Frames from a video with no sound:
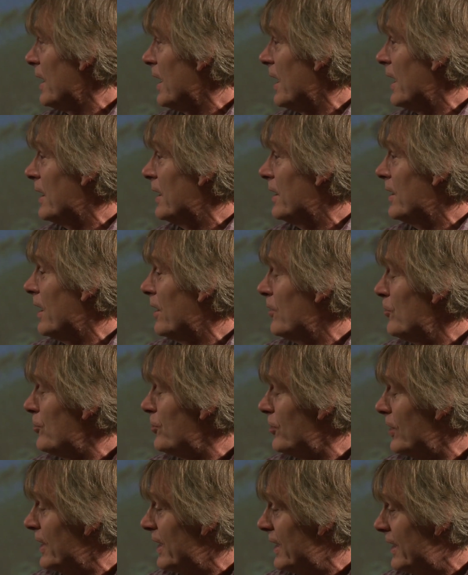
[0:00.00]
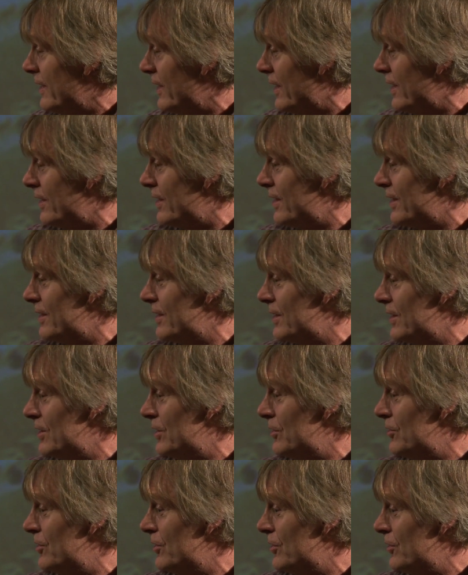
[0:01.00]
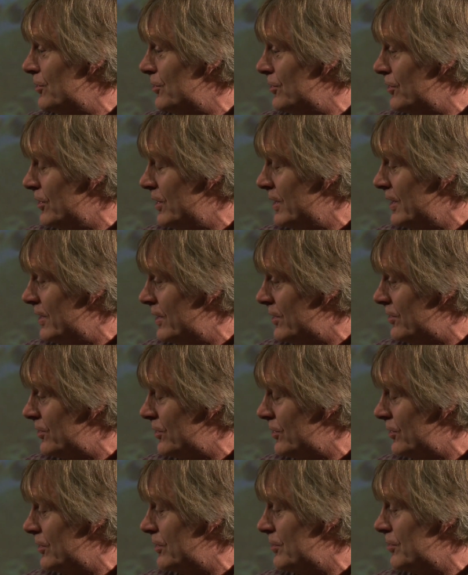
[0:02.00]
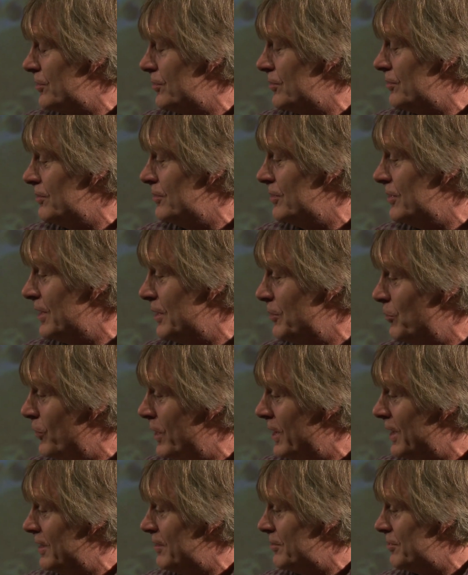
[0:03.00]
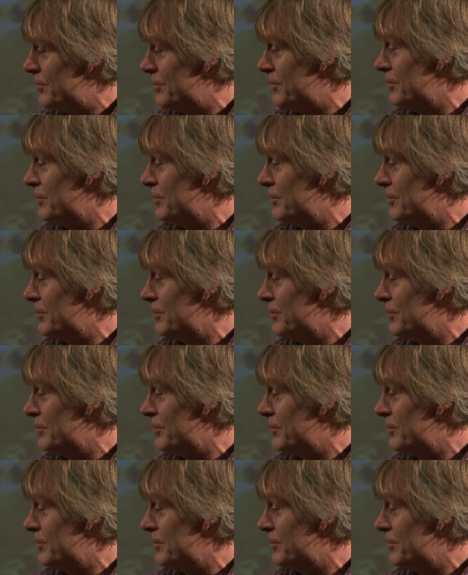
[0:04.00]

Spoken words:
And hopefully that you do see this sort of deep well of